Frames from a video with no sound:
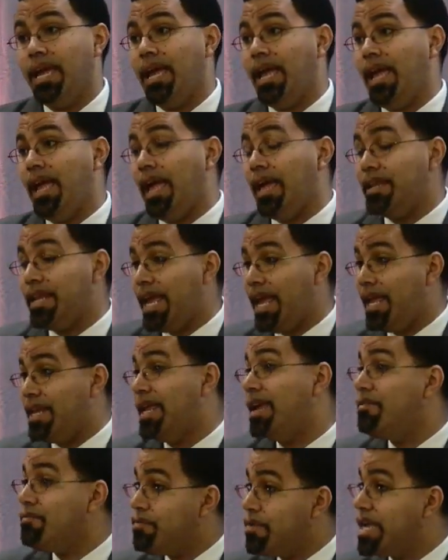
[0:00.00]
at
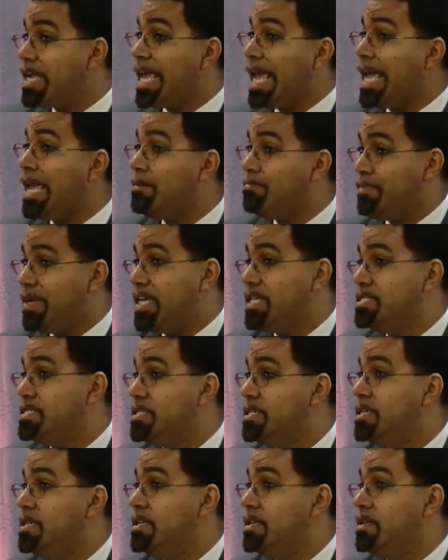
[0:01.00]
every campus
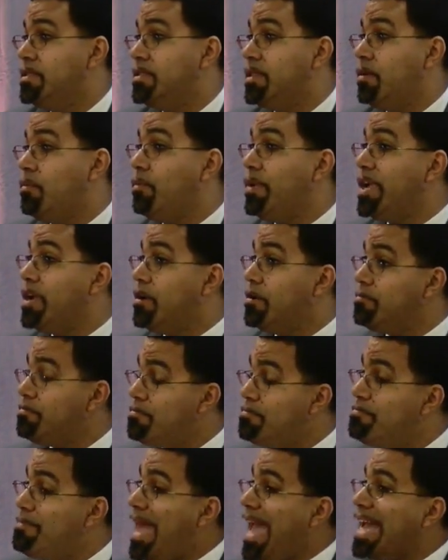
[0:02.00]
that we are
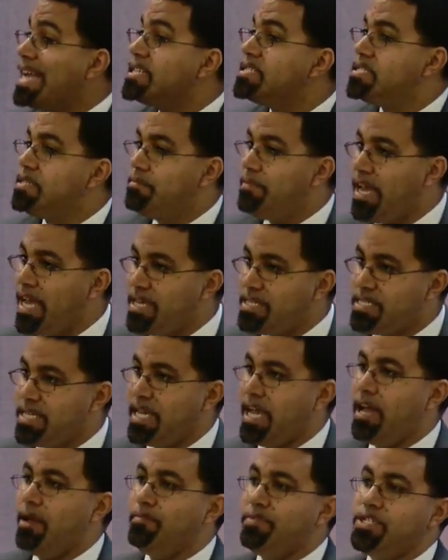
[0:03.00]

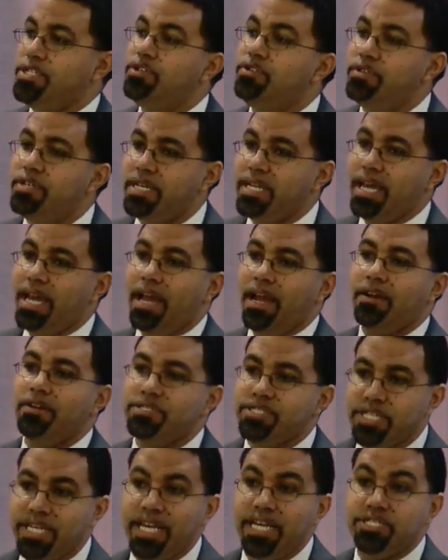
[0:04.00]
maximizing opportunity. Higher
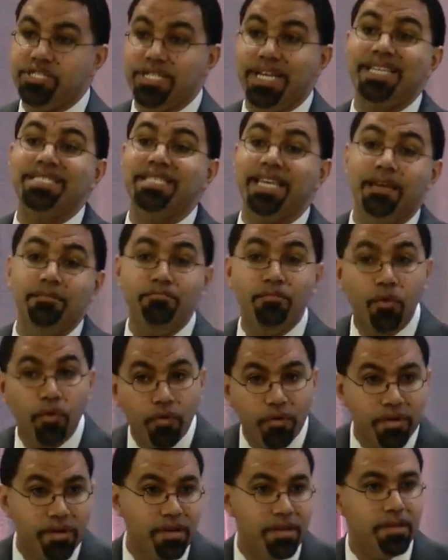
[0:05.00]
education has a
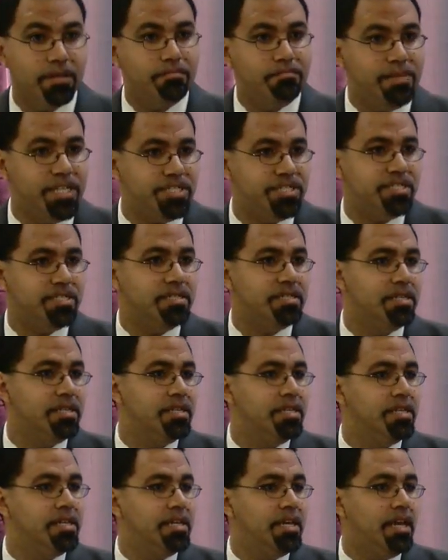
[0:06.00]
moral mission
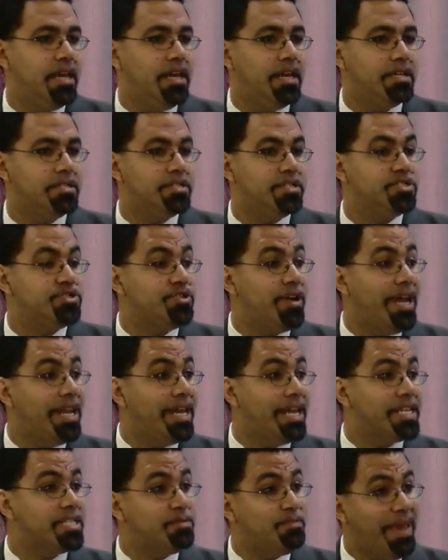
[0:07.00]
to try to
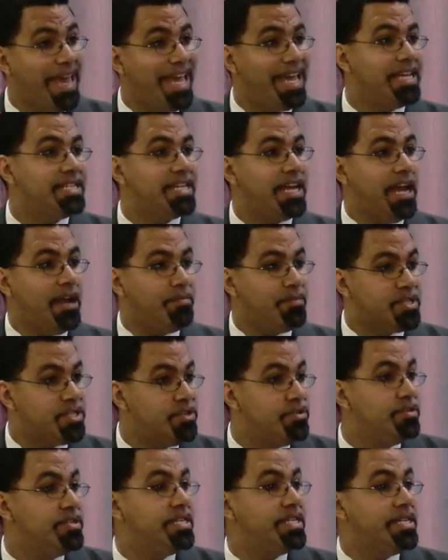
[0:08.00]
expand
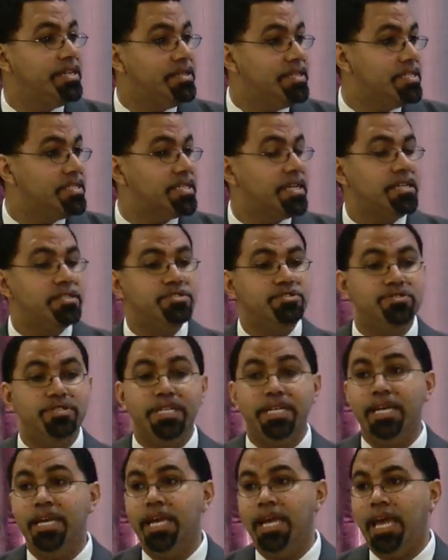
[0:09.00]
opportunity in this
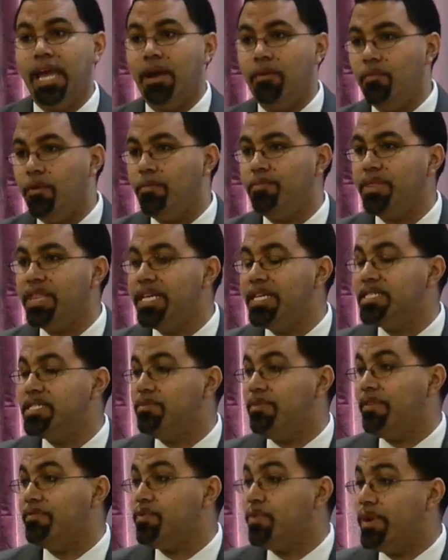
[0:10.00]
country, and we're pleased that
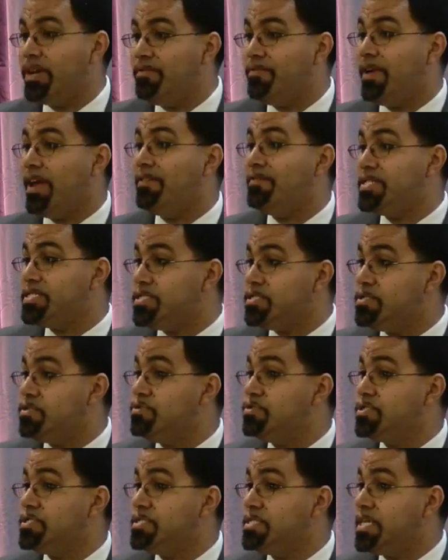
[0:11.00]
we have 25
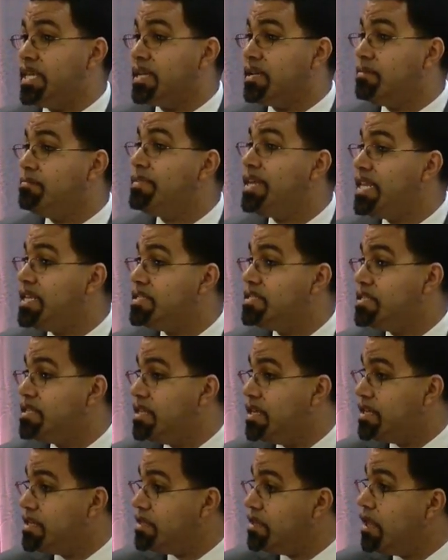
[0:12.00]
institutions that committed to
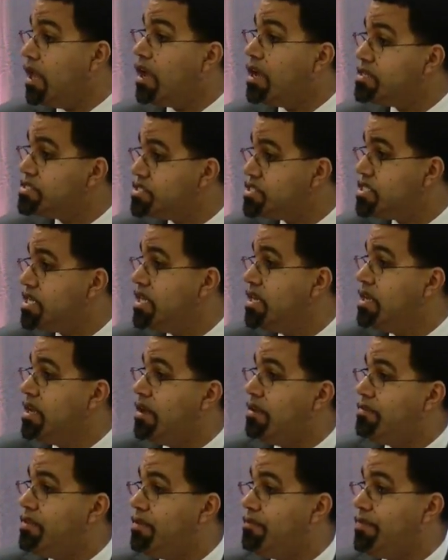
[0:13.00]
the launch
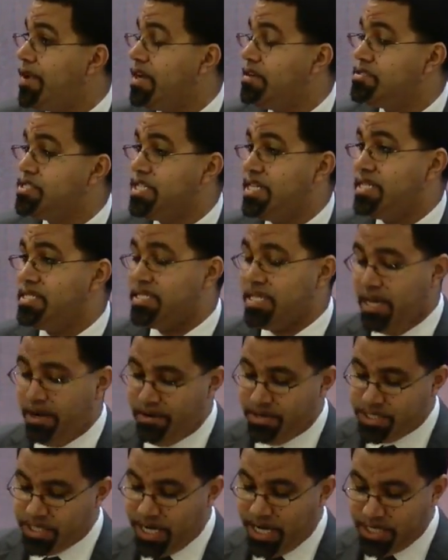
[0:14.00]
of the Fair Chance
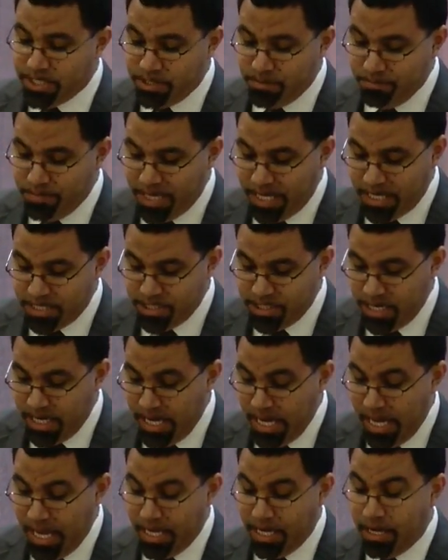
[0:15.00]
Higher Education Pledge,
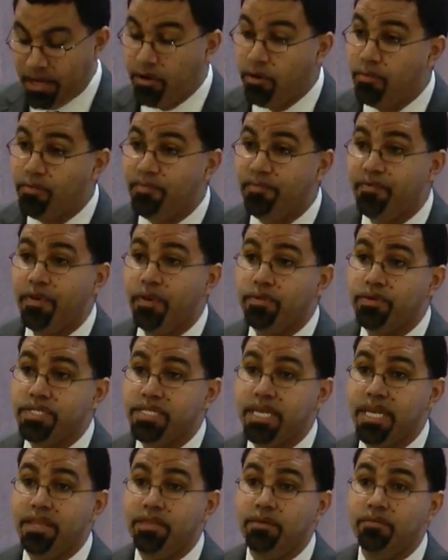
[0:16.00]
and I hope
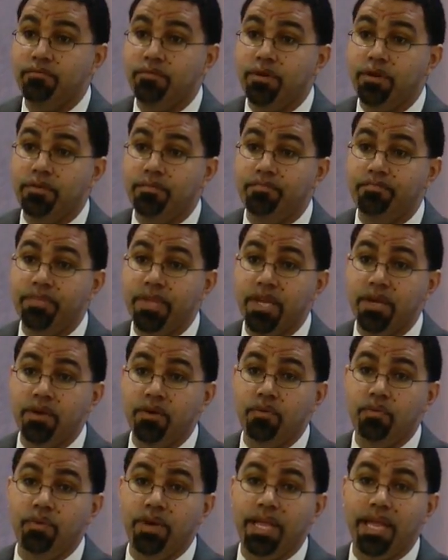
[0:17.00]
folks in the room
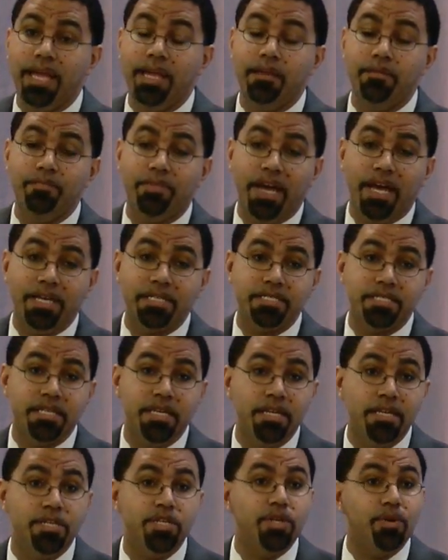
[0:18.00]
will help
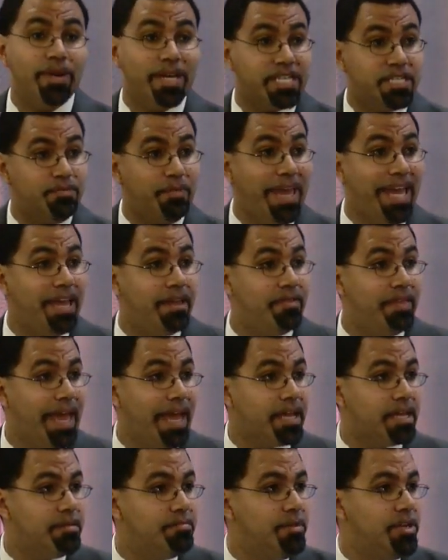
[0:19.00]
us to expand
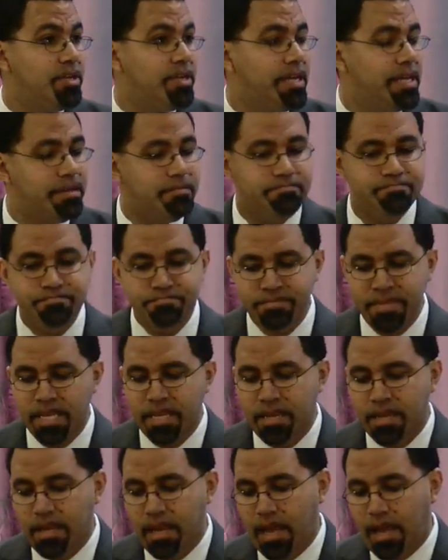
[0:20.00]
that community.
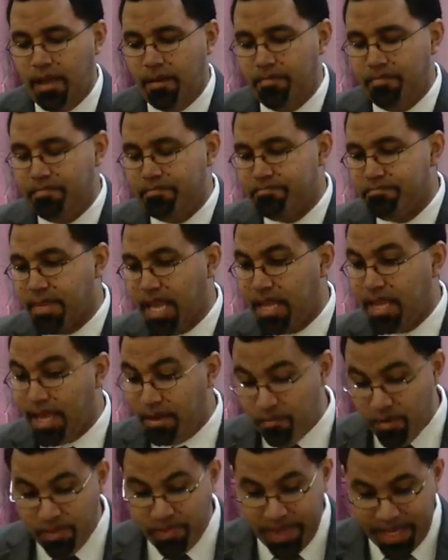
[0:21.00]
I'll
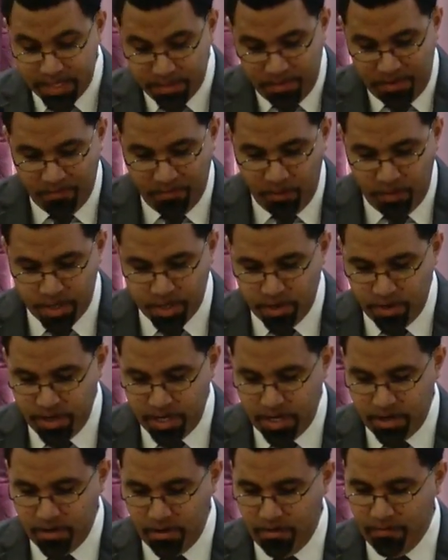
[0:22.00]
end with this before
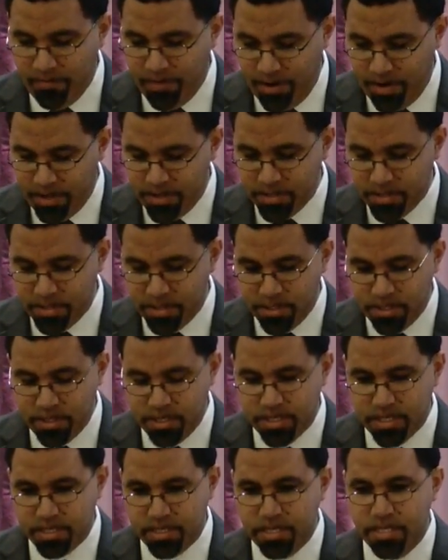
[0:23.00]
turning it over
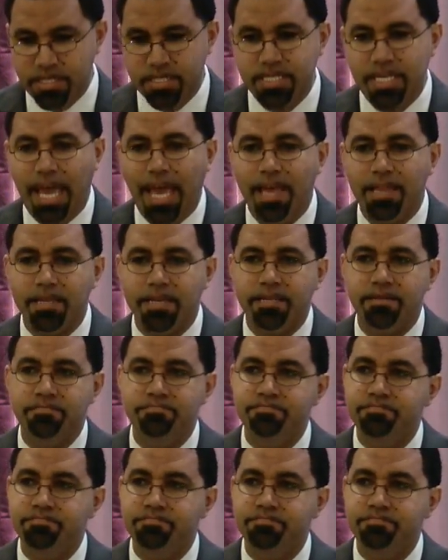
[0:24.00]
to Sally.